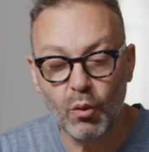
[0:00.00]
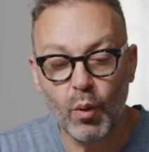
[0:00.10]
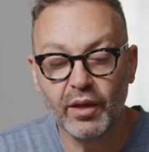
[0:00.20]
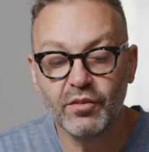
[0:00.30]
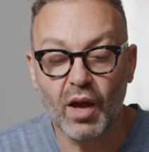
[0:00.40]

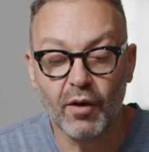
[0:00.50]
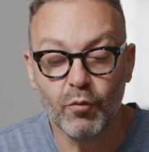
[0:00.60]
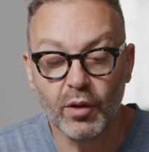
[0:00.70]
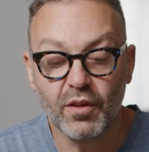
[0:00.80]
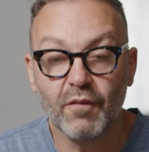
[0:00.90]
wind, I've
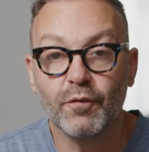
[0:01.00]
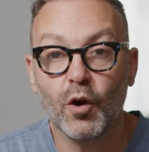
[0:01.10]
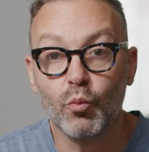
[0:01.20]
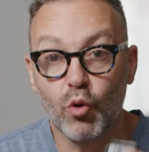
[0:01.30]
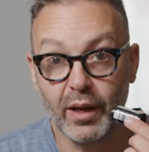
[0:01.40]
wound that
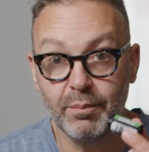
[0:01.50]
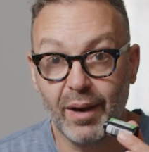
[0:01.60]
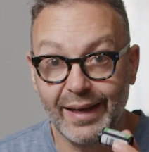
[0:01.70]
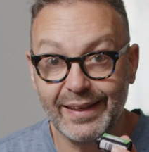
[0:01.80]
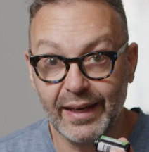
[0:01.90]
film right
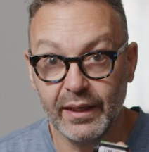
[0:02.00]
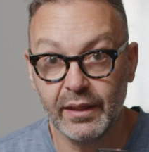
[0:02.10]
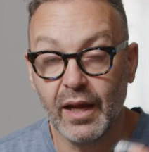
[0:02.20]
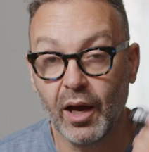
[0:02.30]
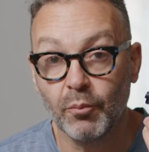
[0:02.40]
back
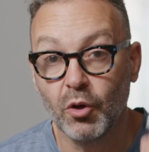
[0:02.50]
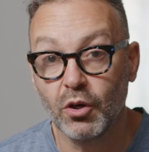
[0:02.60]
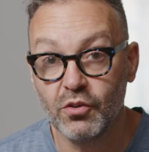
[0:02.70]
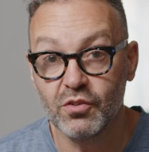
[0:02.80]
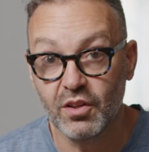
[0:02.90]
in. Now I'm not
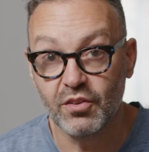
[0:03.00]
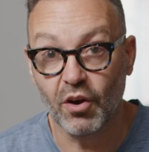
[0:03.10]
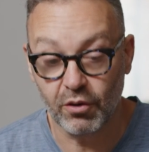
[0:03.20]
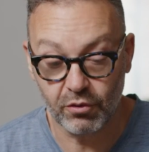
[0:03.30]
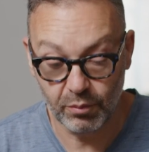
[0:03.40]
using a
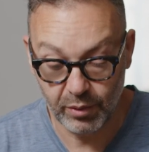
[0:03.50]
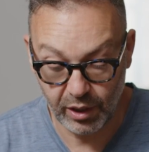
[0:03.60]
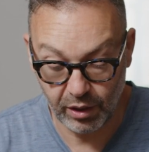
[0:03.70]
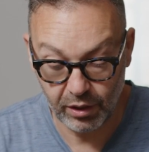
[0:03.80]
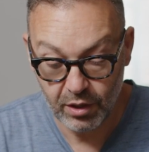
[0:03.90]
darkroom
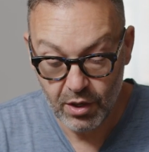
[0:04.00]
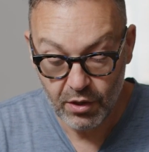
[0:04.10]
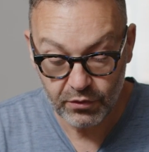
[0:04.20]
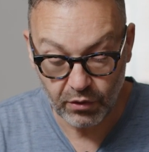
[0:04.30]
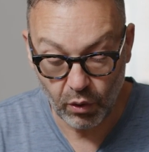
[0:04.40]
here,
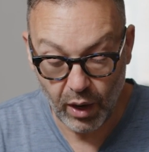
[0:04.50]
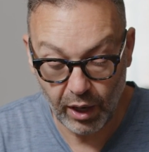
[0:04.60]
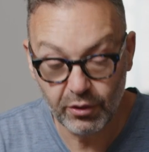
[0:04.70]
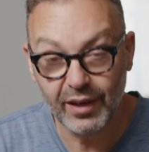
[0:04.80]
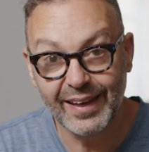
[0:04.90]
so
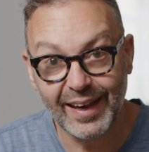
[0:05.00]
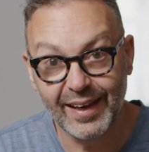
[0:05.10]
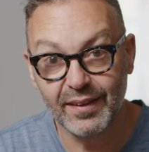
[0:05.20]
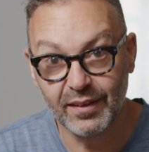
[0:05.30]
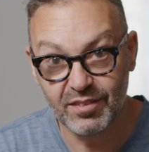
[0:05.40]
how do I
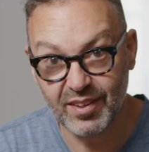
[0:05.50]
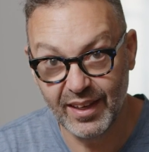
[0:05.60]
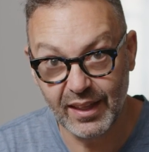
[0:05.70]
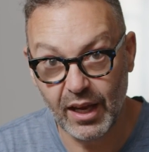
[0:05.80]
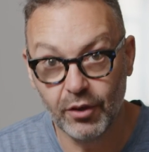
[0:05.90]
get the
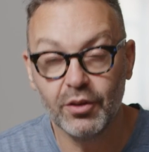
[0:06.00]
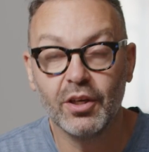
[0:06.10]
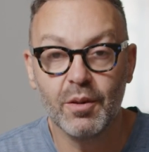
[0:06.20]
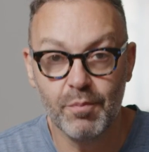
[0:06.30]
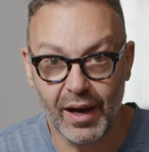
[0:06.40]
tail out? You
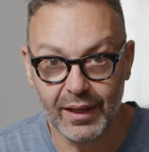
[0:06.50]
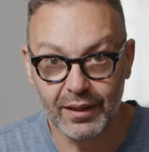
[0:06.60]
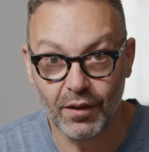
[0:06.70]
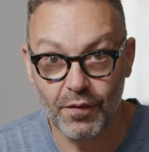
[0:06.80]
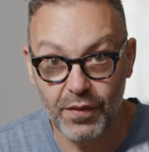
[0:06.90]
can buy a
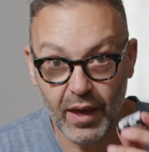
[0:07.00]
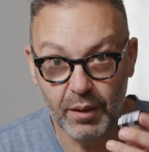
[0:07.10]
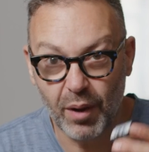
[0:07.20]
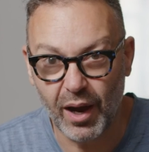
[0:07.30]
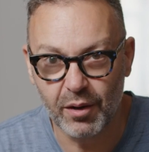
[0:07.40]
little thing,
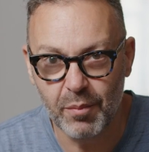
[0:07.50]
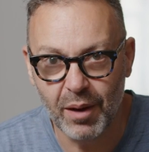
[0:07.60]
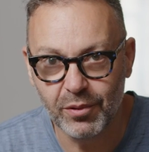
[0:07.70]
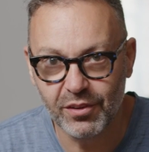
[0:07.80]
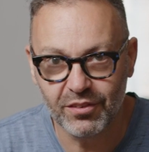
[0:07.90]
but I
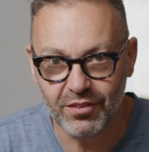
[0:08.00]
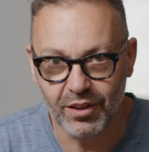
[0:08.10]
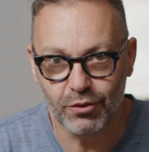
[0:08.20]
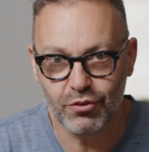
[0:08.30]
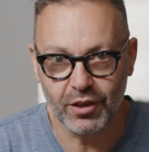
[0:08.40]
remembered this
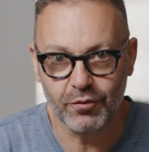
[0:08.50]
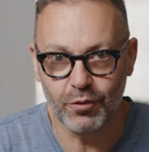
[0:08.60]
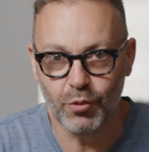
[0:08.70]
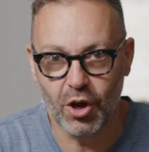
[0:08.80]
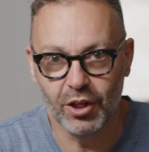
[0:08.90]
little trick
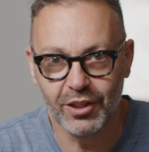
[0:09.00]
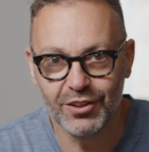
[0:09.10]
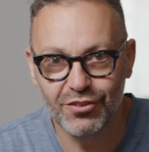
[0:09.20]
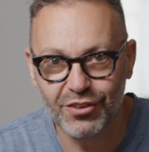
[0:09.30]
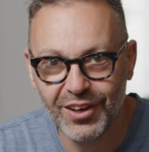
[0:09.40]
from
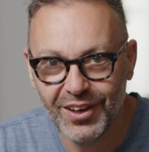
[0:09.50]
college,